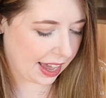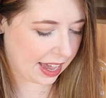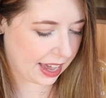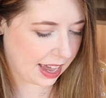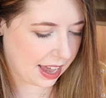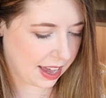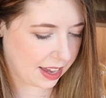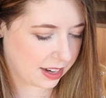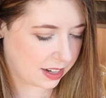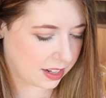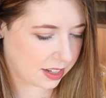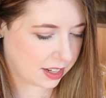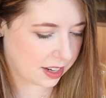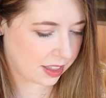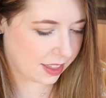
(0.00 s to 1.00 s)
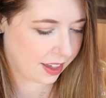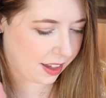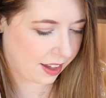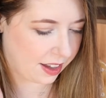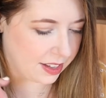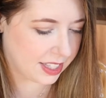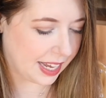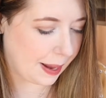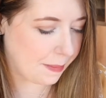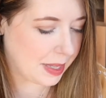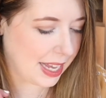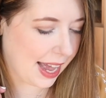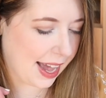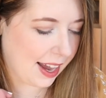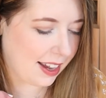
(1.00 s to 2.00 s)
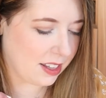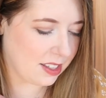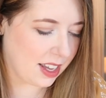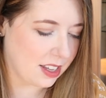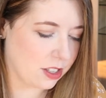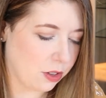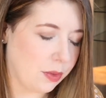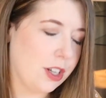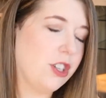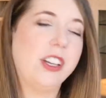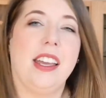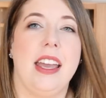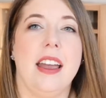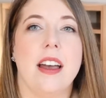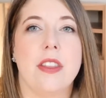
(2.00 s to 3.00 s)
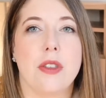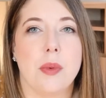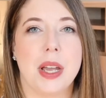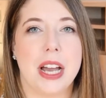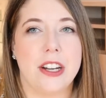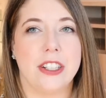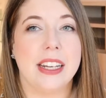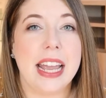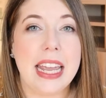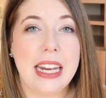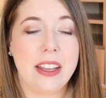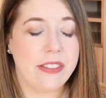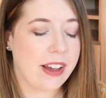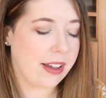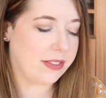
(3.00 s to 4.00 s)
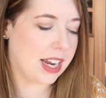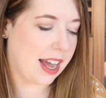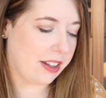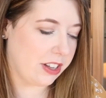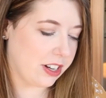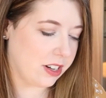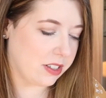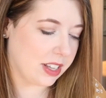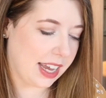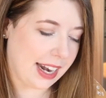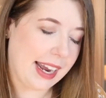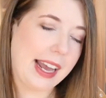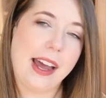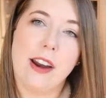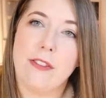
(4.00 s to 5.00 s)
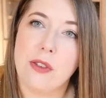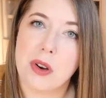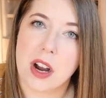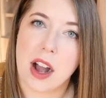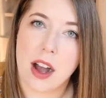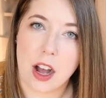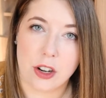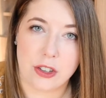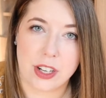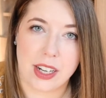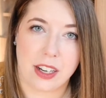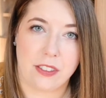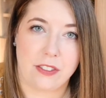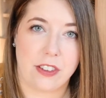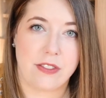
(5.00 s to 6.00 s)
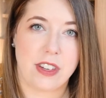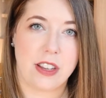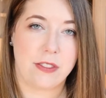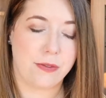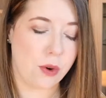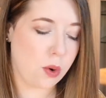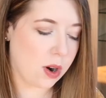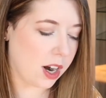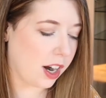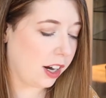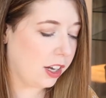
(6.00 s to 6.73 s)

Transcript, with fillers: And the same size is originally three hundred eighty-five dollars, and I got it for one hundred fifty-four